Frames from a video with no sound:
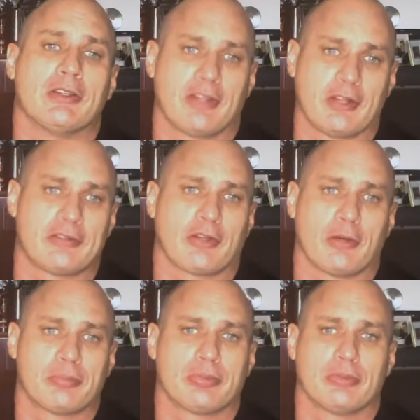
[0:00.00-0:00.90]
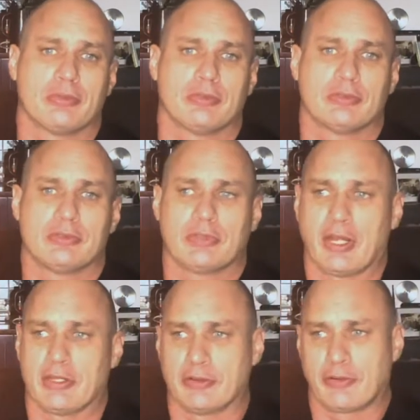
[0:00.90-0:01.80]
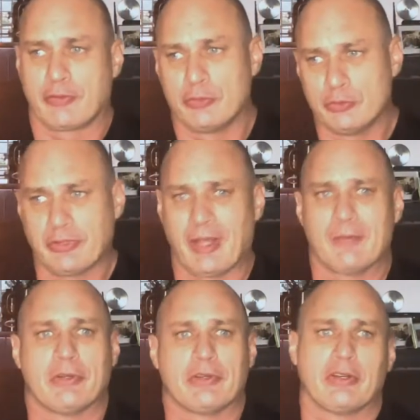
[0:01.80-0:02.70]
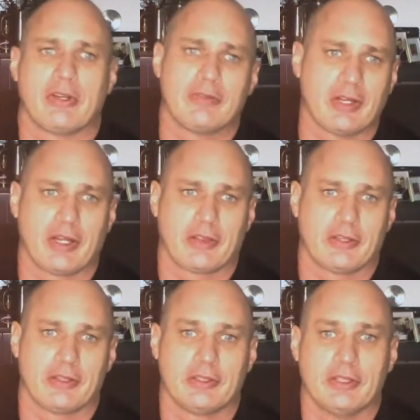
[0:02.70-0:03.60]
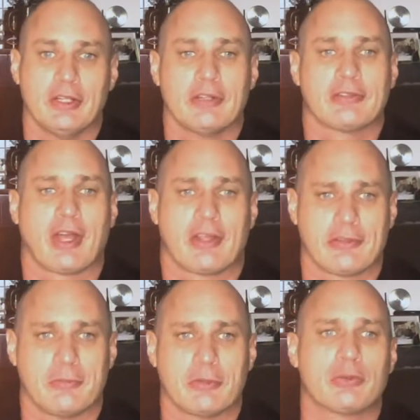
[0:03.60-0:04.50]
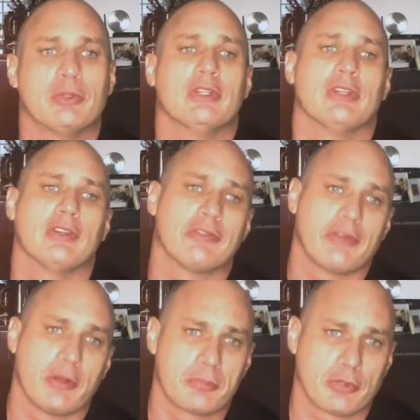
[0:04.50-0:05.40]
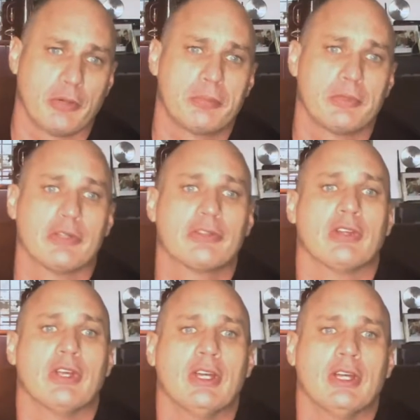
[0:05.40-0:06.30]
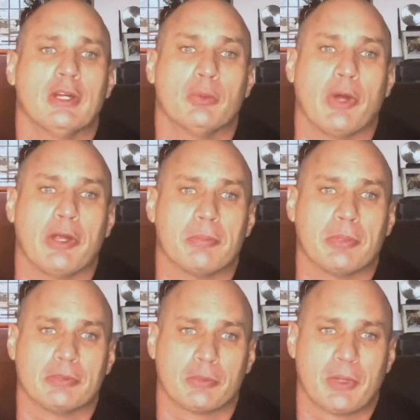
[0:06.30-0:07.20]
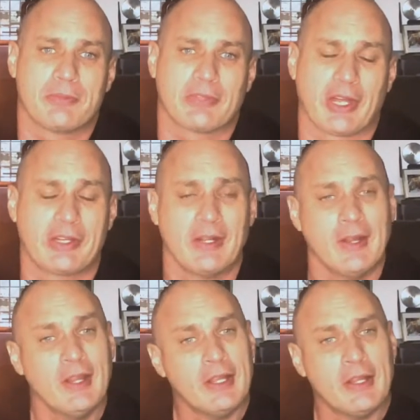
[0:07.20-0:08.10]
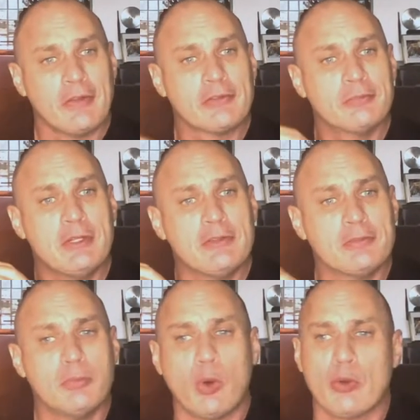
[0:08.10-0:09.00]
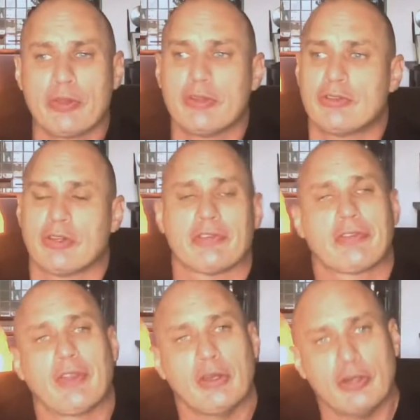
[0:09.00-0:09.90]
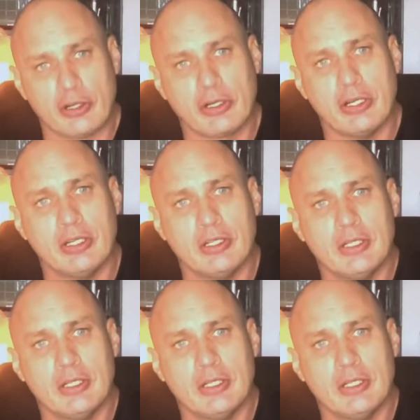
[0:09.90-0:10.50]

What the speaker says: desktop and through tablet and every other size in between is the appropriate way to build a website. This means more than just the look.